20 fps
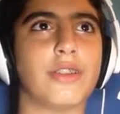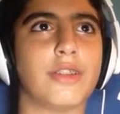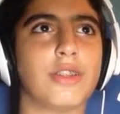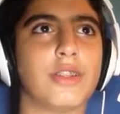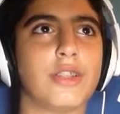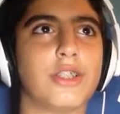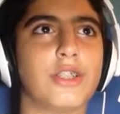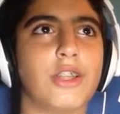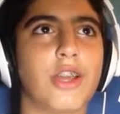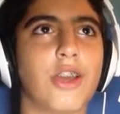
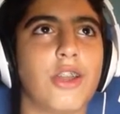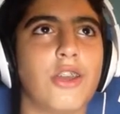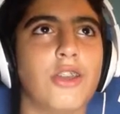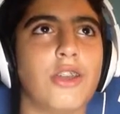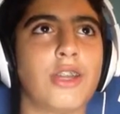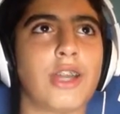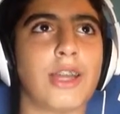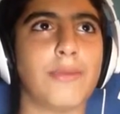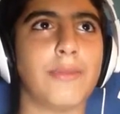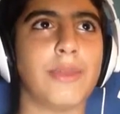John, look
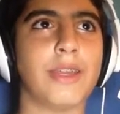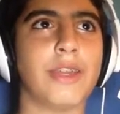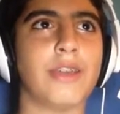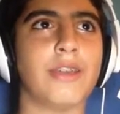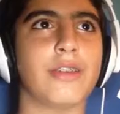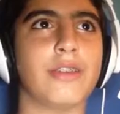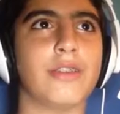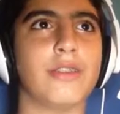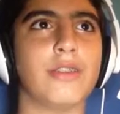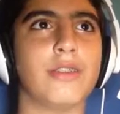at me.
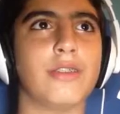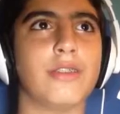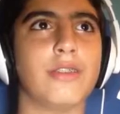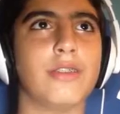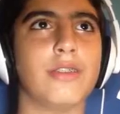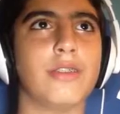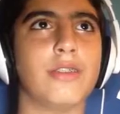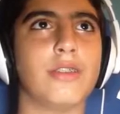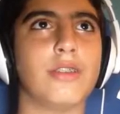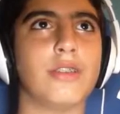
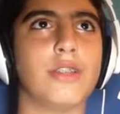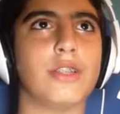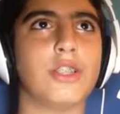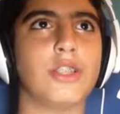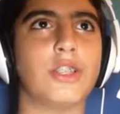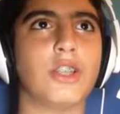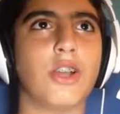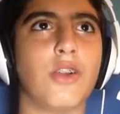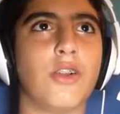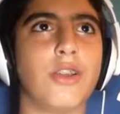
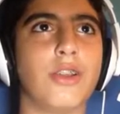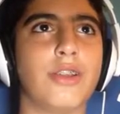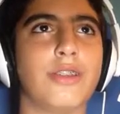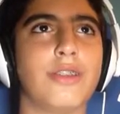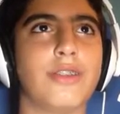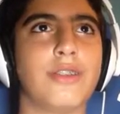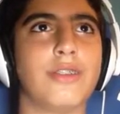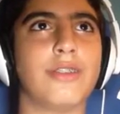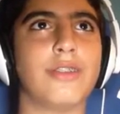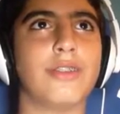John.
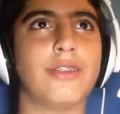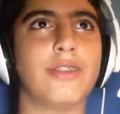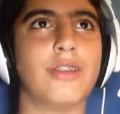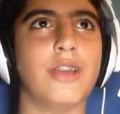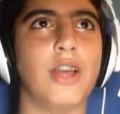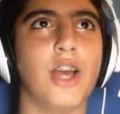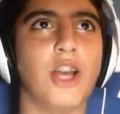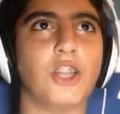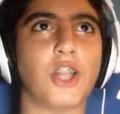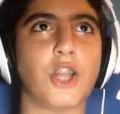
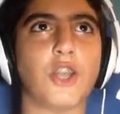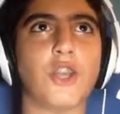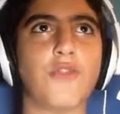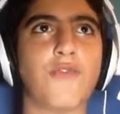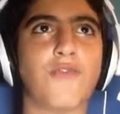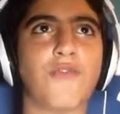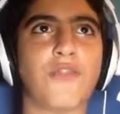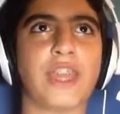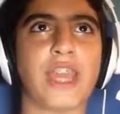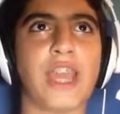John, you
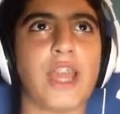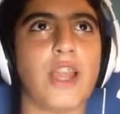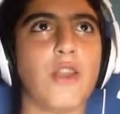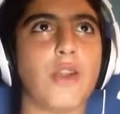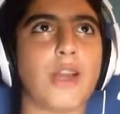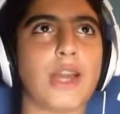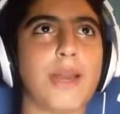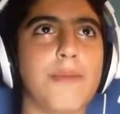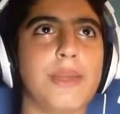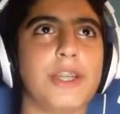freaking look
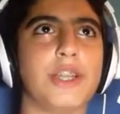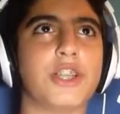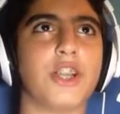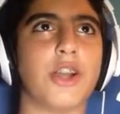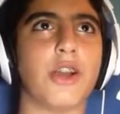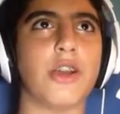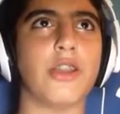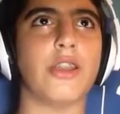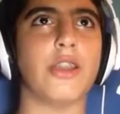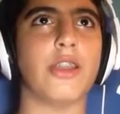at me,
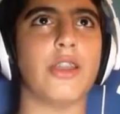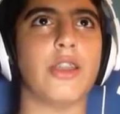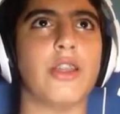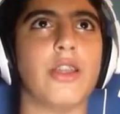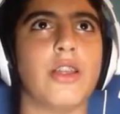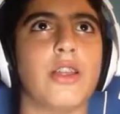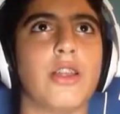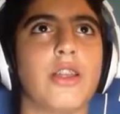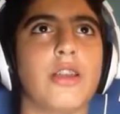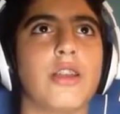John.
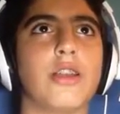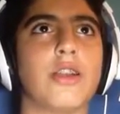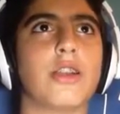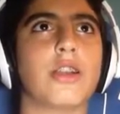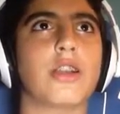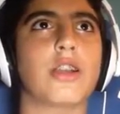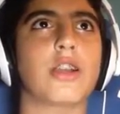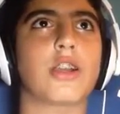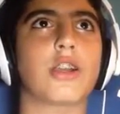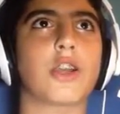
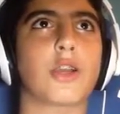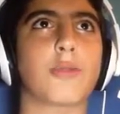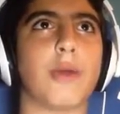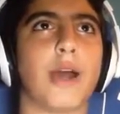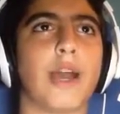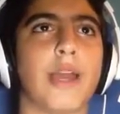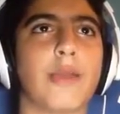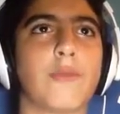Goodbye.